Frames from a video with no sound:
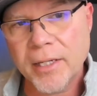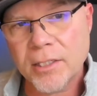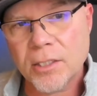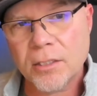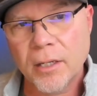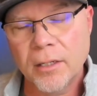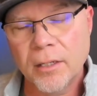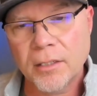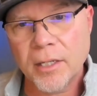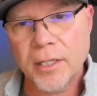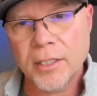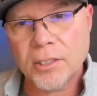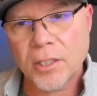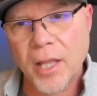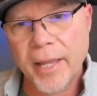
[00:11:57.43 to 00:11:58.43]

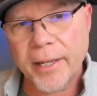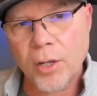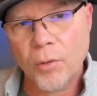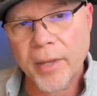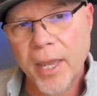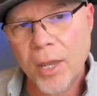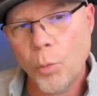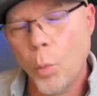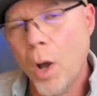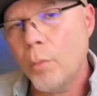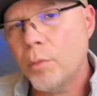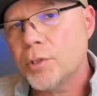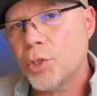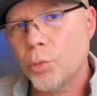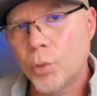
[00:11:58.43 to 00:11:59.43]
It's like, okay,
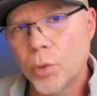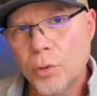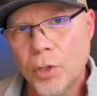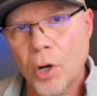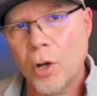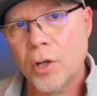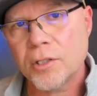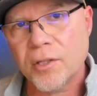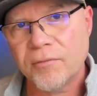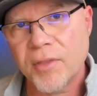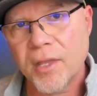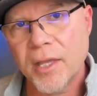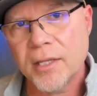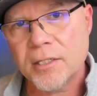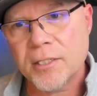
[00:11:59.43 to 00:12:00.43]
what was the root cause of
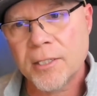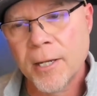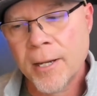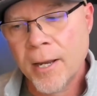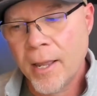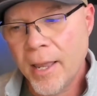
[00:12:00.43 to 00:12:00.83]
this?